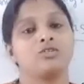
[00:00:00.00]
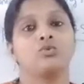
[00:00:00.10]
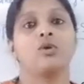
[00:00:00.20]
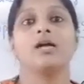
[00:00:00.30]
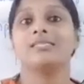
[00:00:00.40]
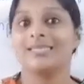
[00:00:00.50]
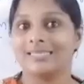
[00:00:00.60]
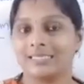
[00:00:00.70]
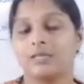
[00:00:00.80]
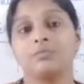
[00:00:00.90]
Ashoka's
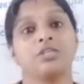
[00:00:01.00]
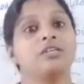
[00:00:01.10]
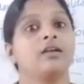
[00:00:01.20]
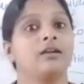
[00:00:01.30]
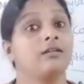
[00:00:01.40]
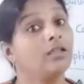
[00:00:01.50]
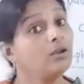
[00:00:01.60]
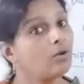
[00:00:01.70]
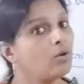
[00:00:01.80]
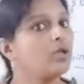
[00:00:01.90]
inscription
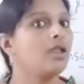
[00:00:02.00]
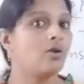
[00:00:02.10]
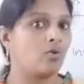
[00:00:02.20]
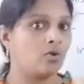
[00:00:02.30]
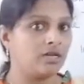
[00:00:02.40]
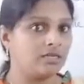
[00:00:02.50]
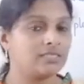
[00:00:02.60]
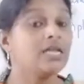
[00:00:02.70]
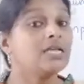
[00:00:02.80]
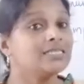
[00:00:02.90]
contain royal orders.